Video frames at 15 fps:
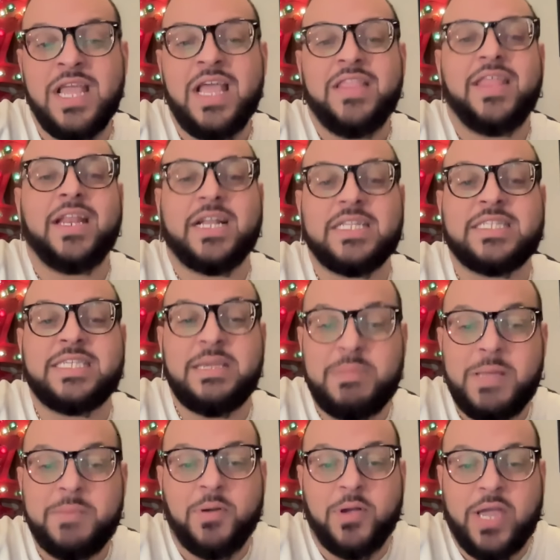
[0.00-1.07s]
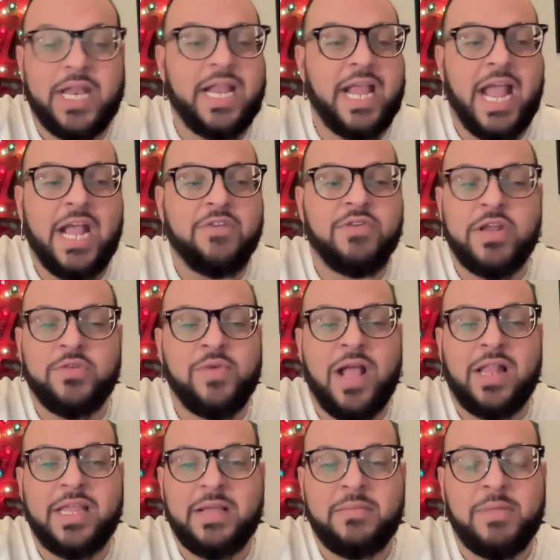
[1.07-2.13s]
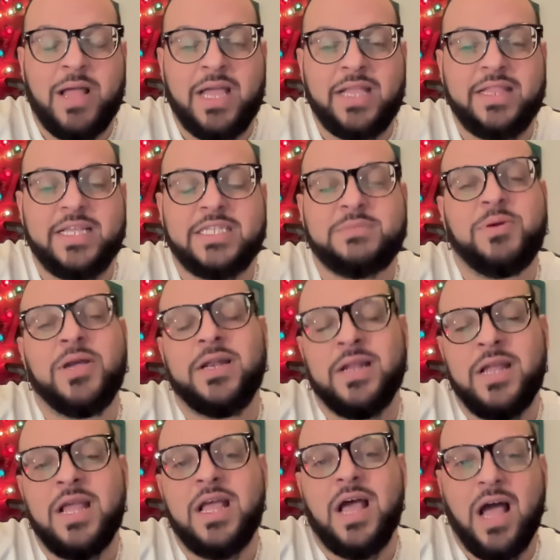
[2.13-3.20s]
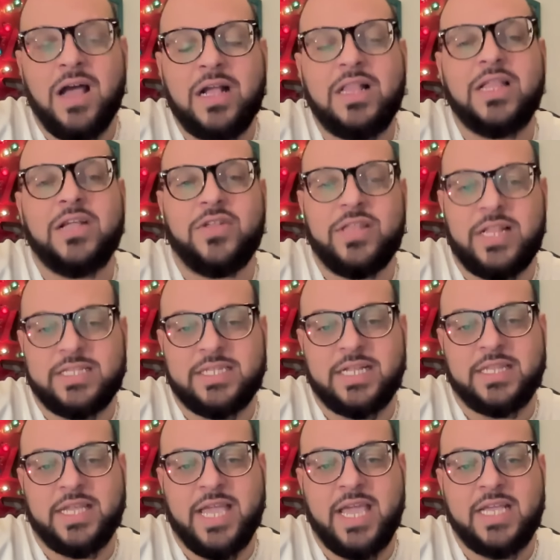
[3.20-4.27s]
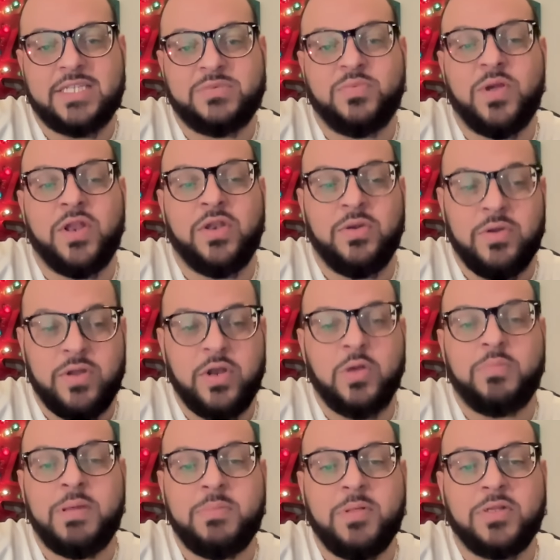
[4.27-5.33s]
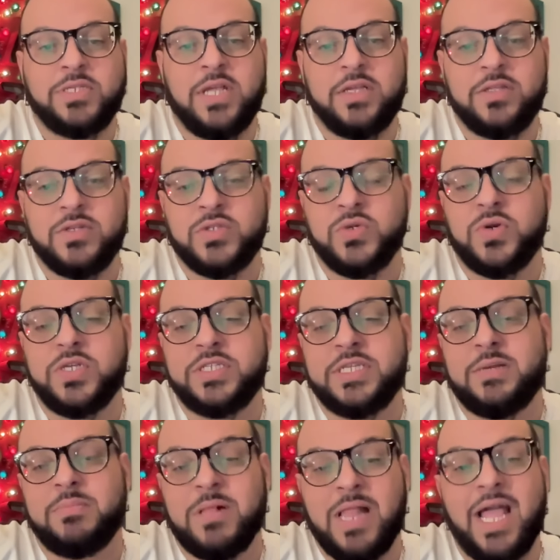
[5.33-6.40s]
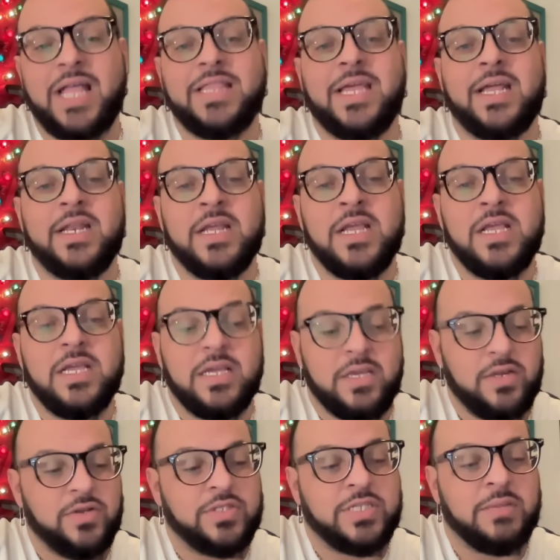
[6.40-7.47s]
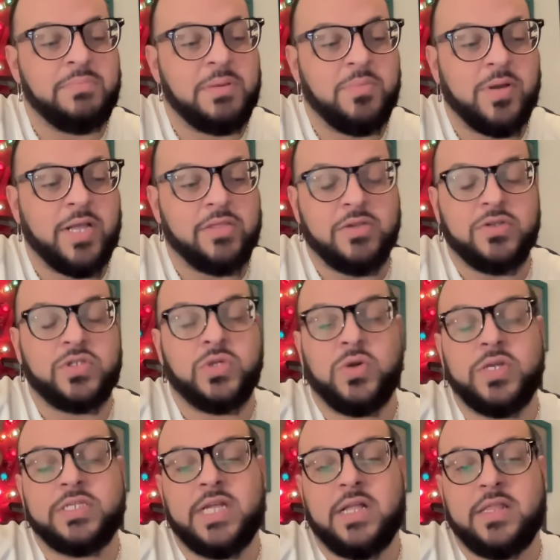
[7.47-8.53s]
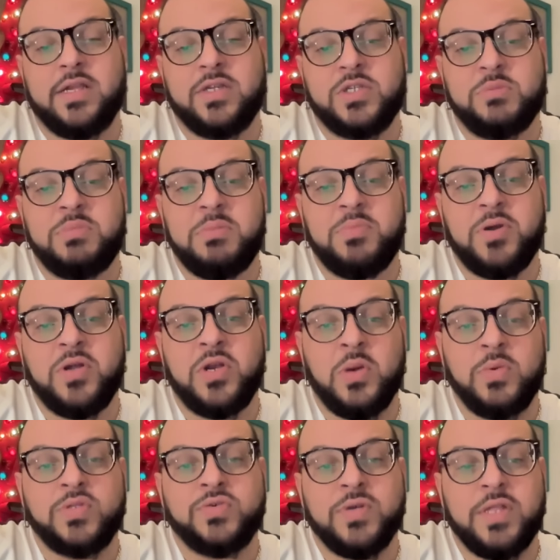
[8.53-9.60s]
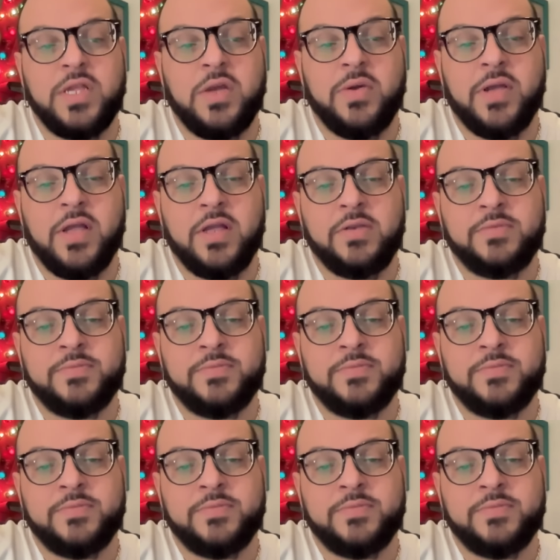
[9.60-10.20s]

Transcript: that I could see people getting angry and rallying behind this. But clearly that's not the case when, you know, people are telling their stories, and I'm glad that, you know, some people get their stories out there so people could know what's really going on.